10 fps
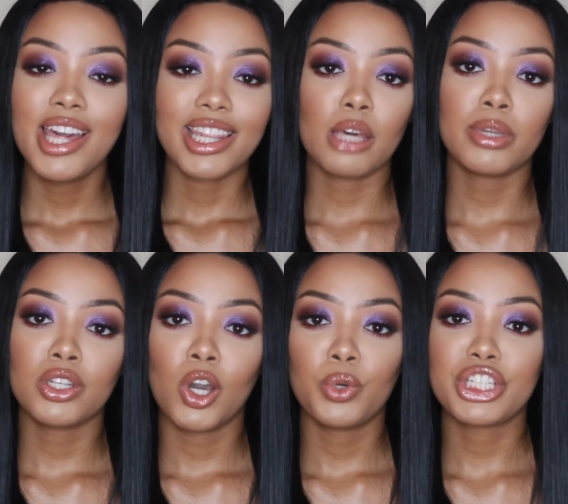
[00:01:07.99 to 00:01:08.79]
Let me
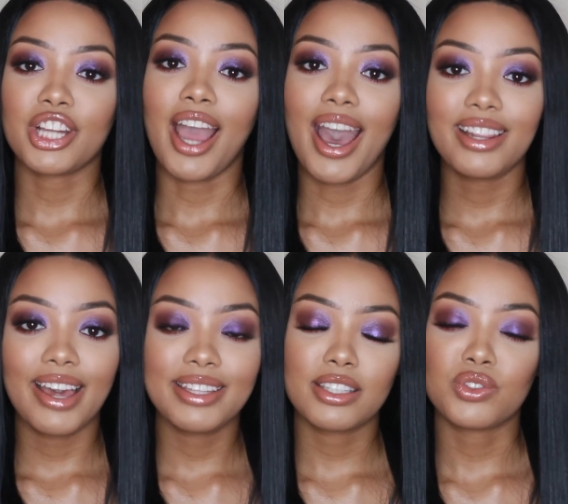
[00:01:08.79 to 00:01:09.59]
know what your
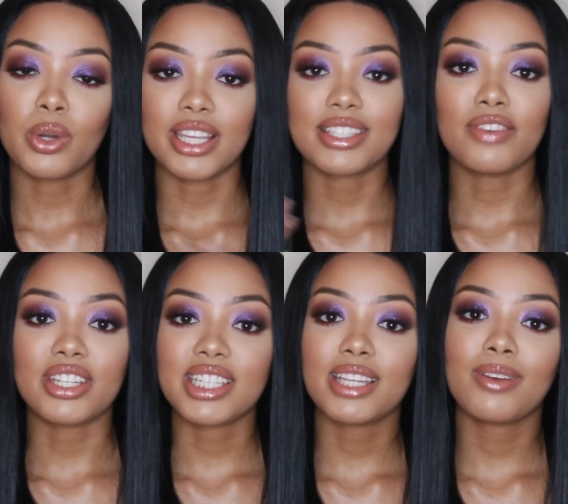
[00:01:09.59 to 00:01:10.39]
highlights of
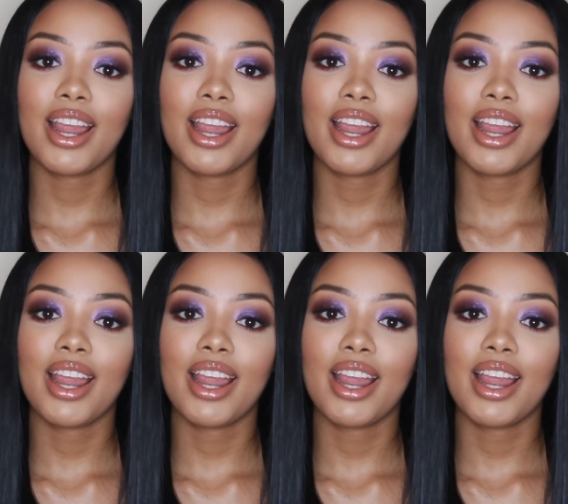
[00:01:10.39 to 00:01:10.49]
2017 were.